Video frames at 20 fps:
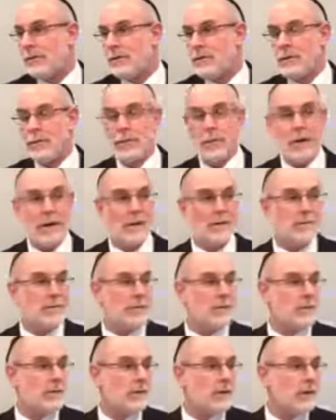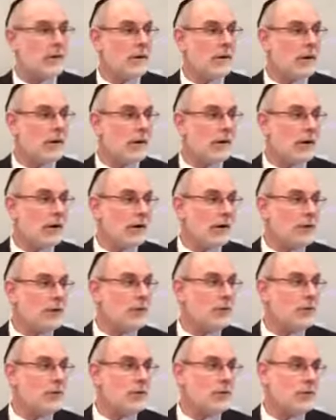who was a
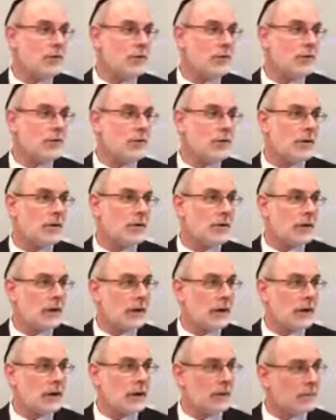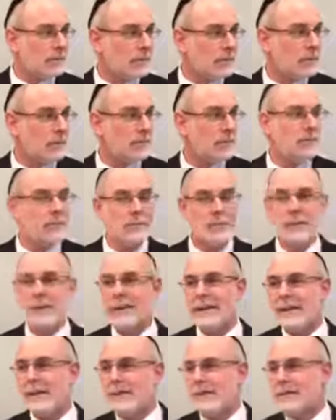huge uh,
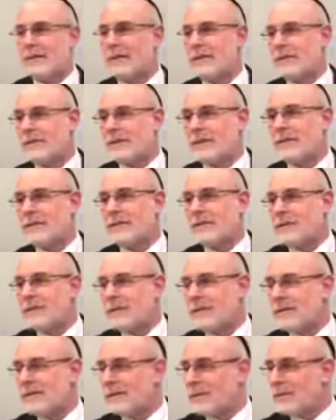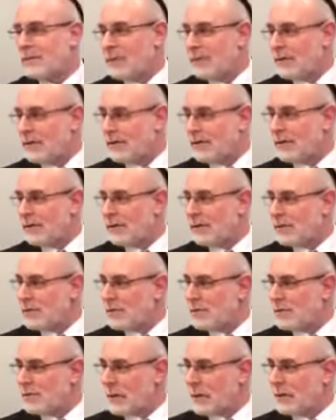leader in the, in the
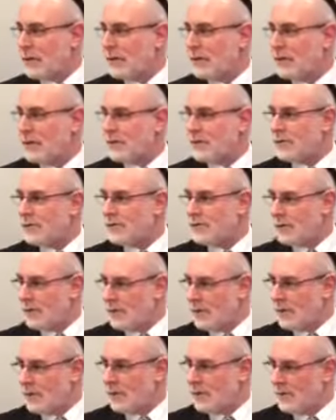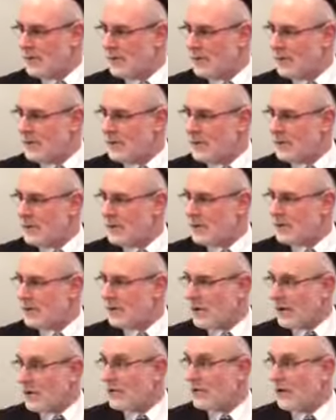Jewish people in Jerusalem. He was a
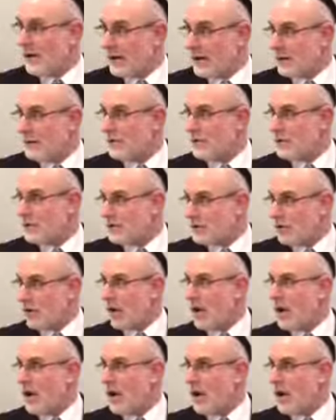codifier of Jewish law.